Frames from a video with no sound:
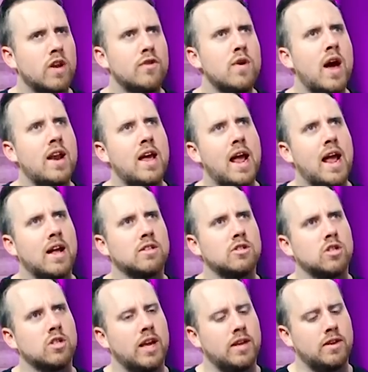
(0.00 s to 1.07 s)
then, if you had to
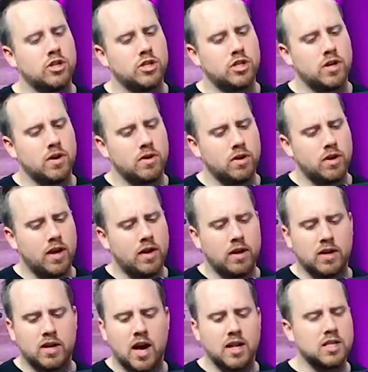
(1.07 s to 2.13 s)
answer, like just to
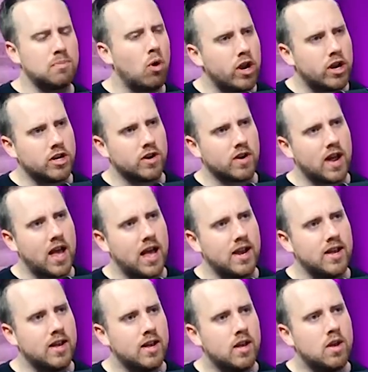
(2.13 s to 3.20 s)
guns pointed to your
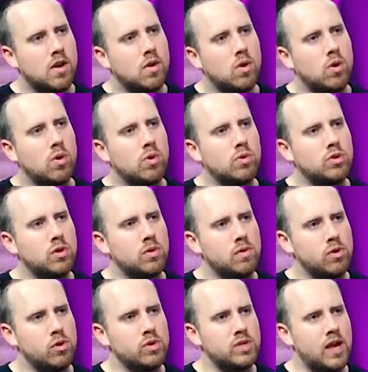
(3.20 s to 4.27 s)
head, who's
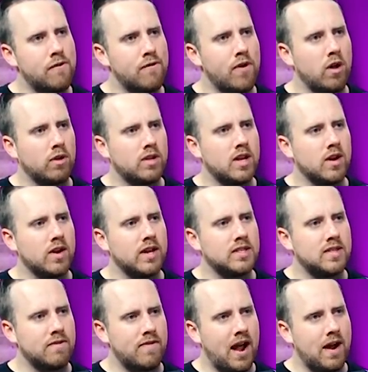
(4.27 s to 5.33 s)
who's at fault here?
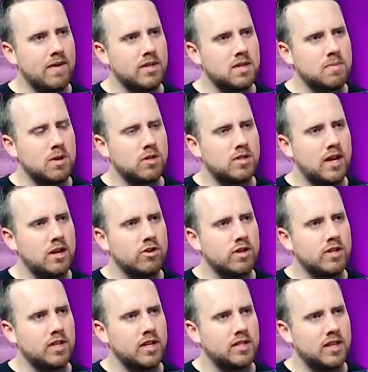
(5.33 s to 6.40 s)
Is the virus the most
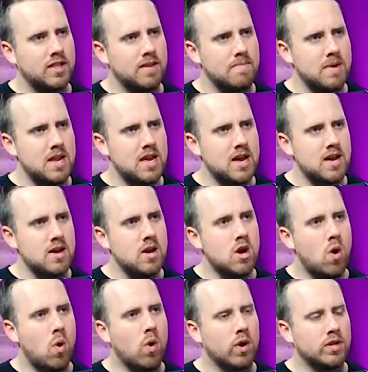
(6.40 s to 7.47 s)
dangerous? Is it the media,
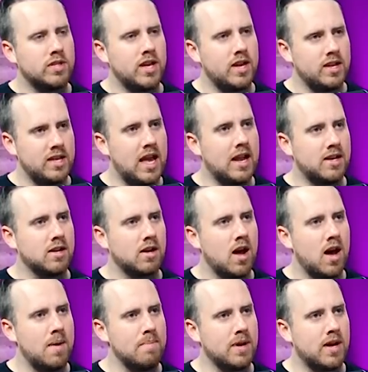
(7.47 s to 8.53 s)
or is it yet to
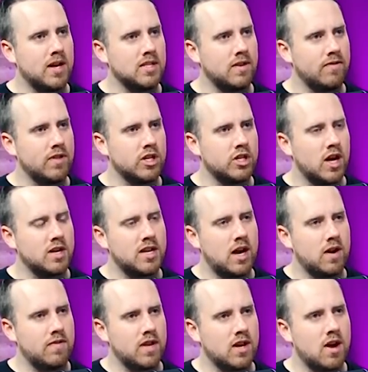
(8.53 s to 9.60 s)
come because of the
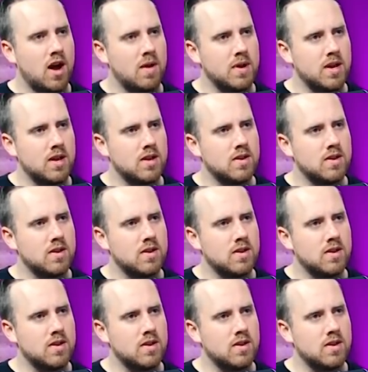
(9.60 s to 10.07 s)
shutdown of the economy?